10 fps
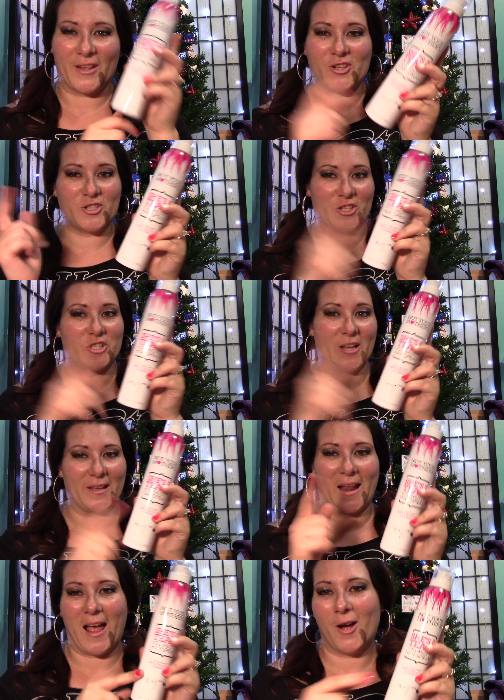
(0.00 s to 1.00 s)
You should check
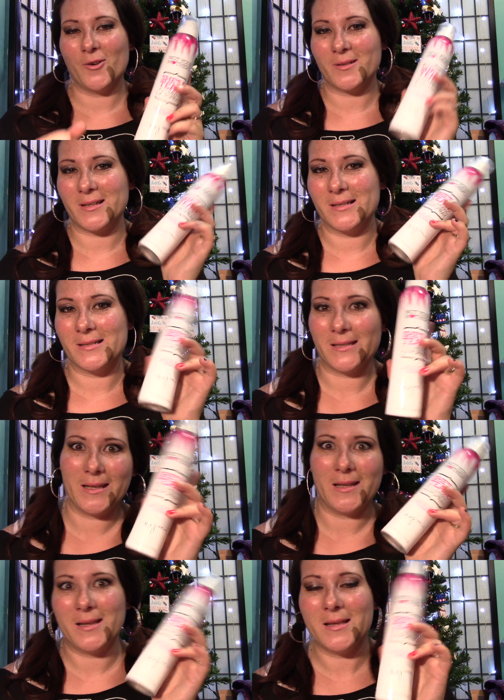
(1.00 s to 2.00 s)
it out, because
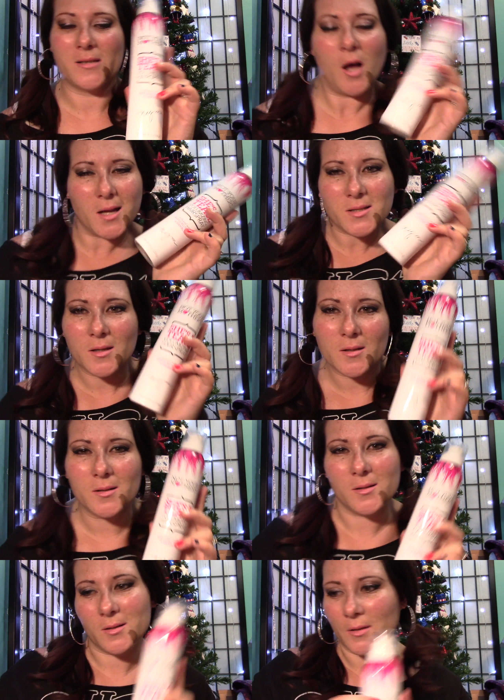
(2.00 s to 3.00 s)
it is
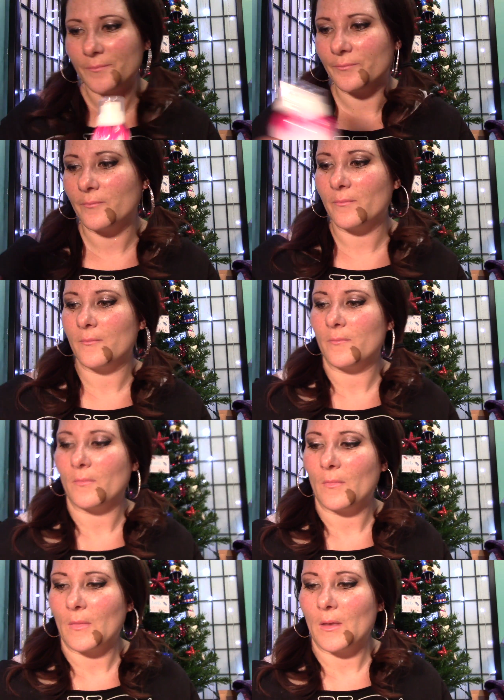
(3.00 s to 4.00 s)
awesome!
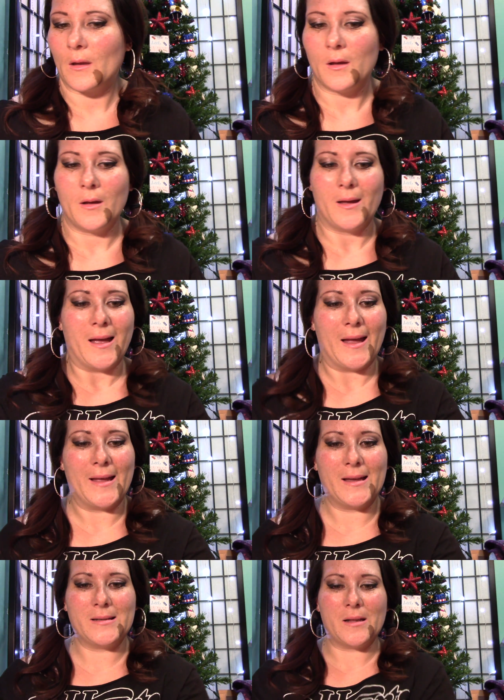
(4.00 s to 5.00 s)

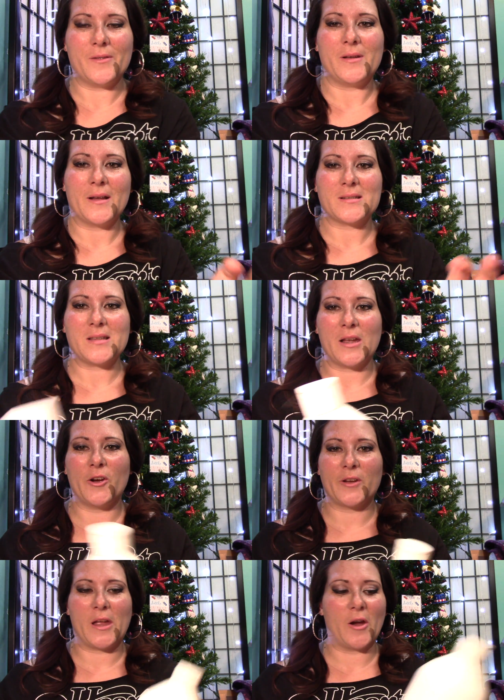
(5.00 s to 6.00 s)
And the next
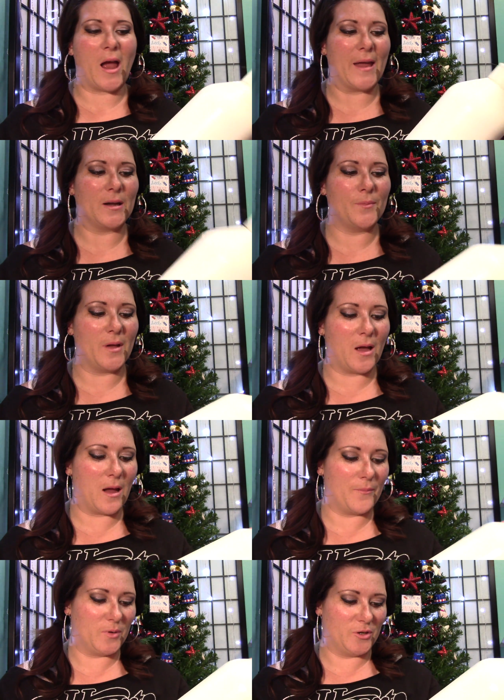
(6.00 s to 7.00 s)
hair care item
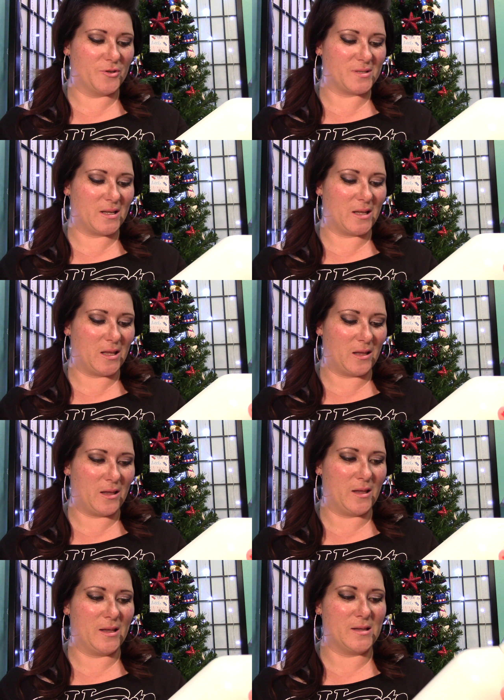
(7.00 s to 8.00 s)
I've been using
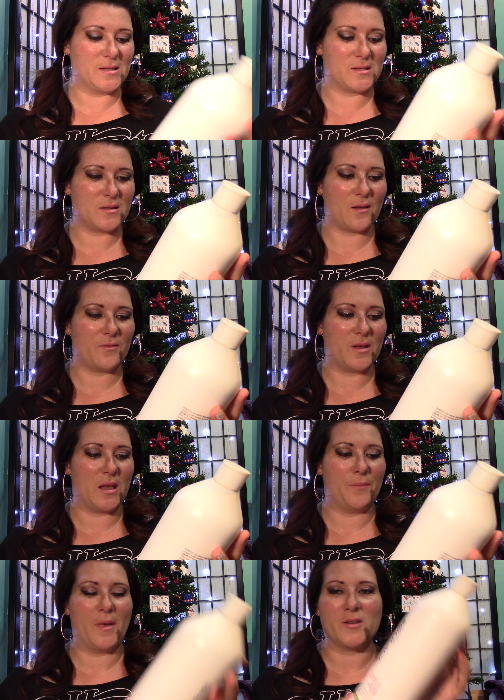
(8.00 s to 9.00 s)
is
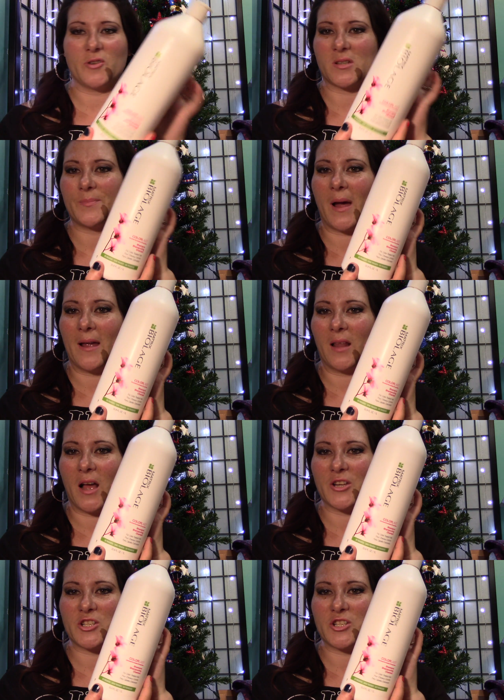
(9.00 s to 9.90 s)
the Matrix Bylaw